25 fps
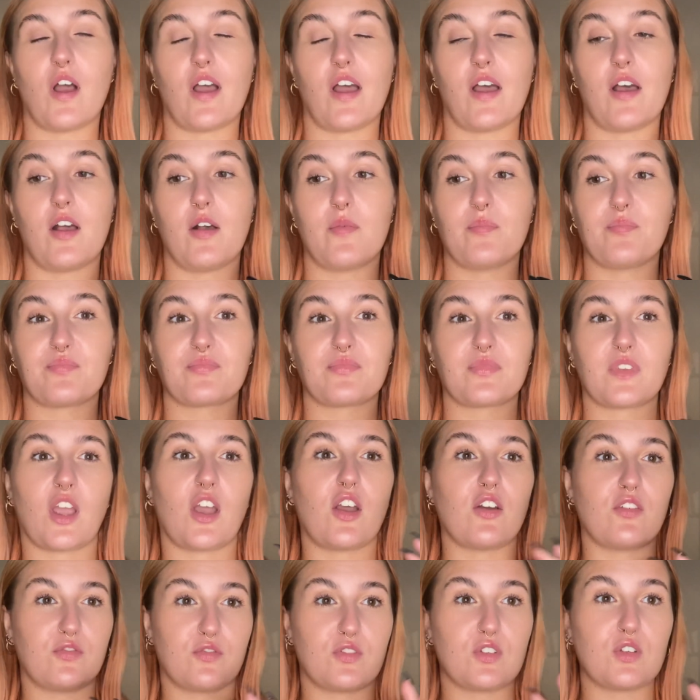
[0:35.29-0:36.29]

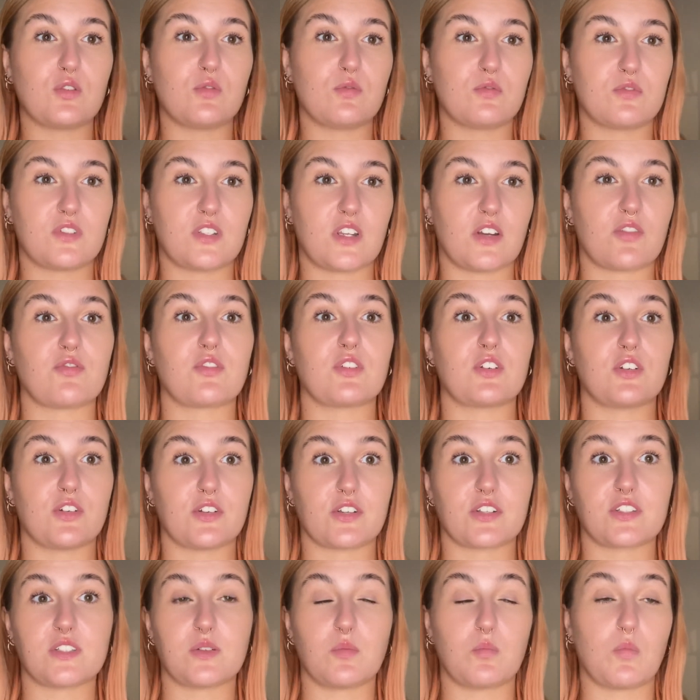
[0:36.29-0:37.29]
a few different
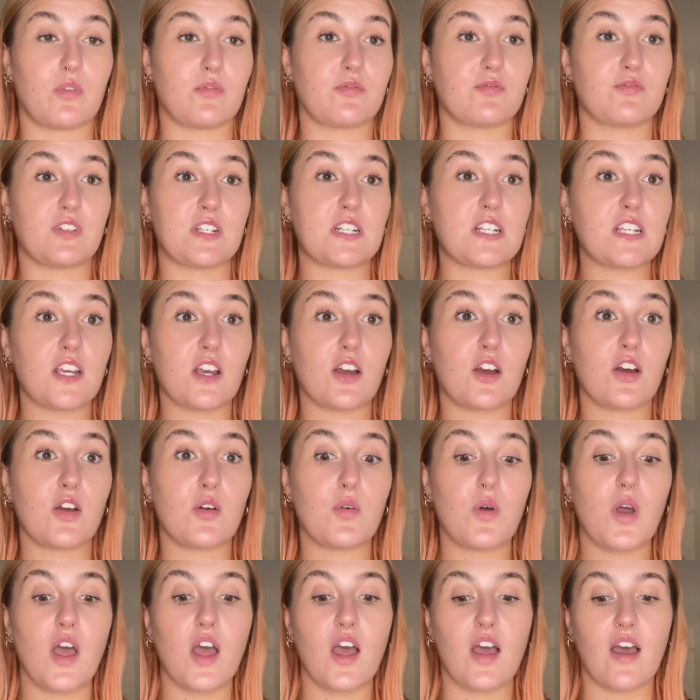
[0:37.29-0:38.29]
looks in one video.